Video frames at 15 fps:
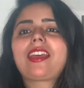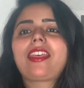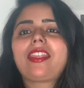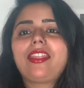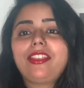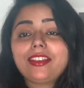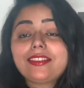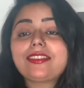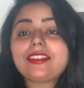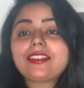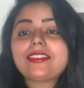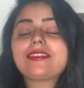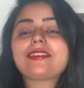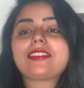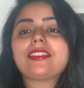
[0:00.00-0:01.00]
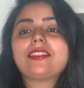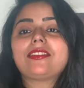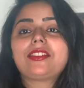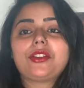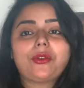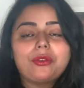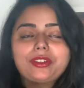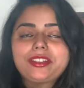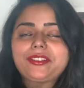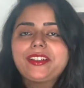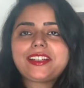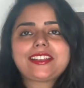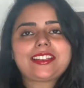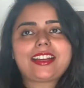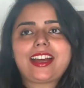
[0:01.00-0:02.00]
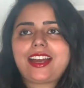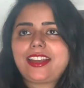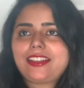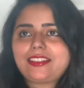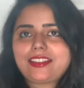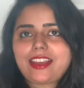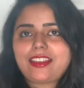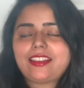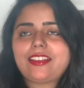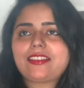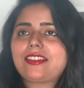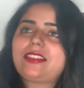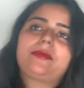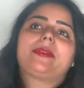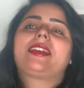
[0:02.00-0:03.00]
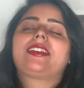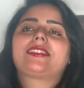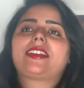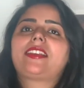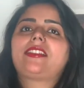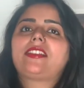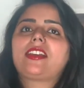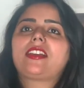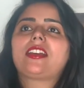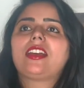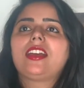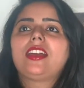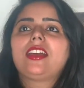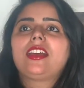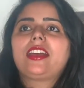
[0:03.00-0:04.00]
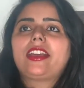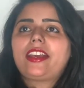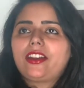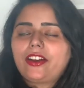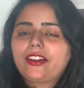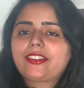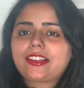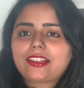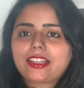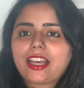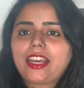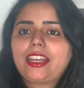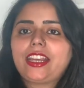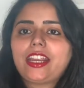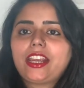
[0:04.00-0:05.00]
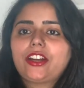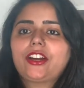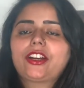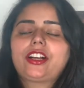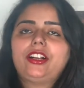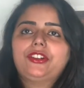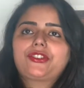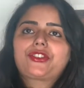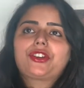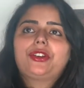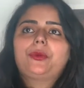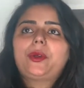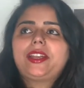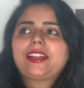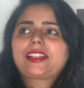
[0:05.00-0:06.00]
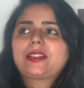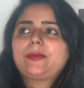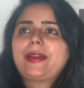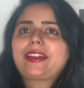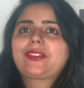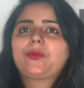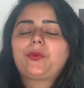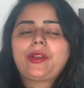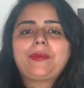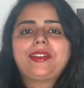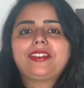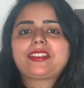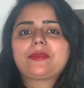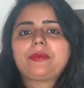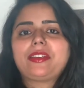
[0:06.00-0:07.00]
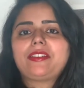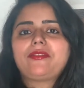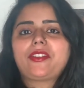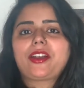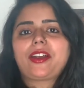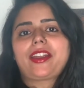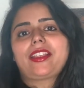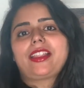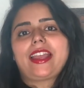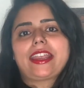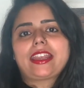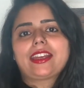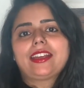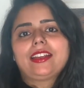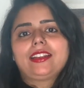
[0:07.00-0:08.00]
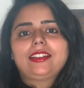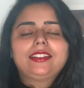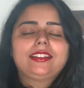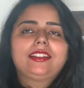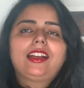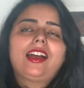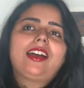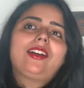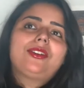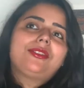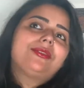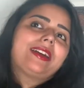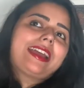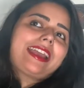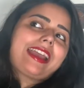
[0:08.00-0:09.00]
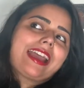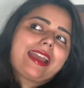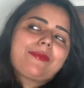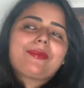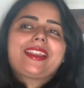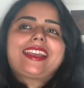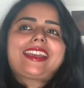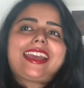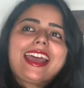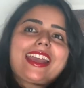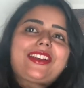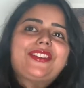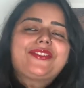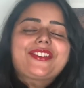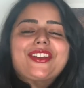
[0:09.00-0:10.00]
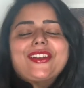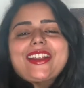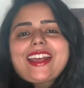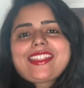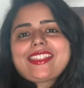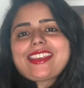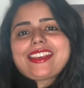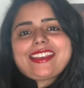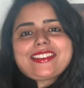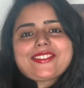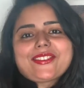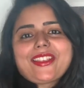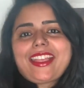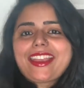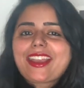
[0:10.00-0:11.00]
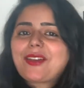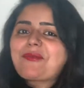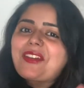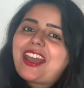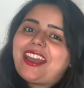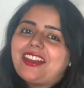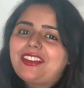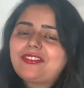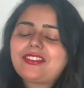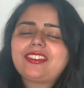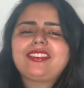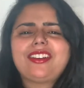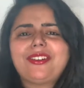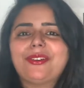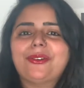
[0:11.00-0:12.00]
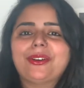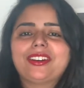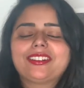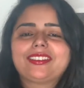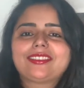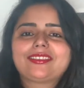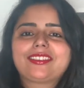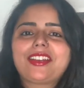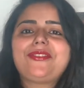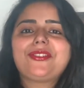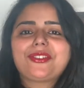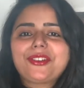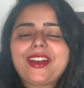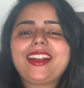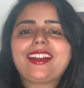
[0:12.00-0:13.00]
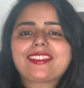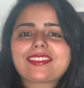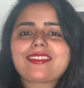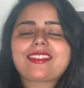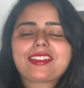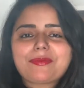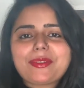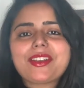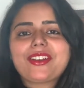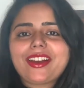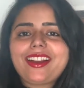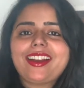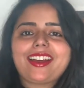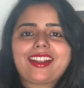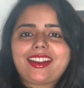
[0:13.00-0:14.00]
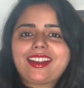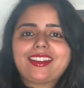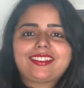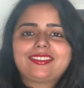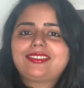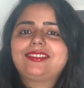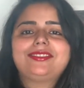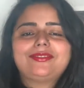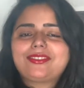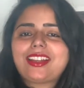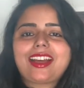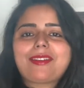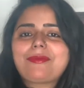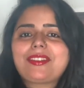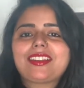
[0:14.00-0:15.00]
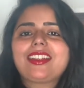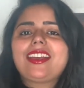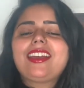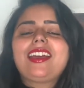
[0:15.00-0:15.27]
this is the only reason I say this is because I think in our society, in our culture, we expect women to be very like, I'm like kind of good at this, or like I'm kind of, no. If you're great at something, be great at it.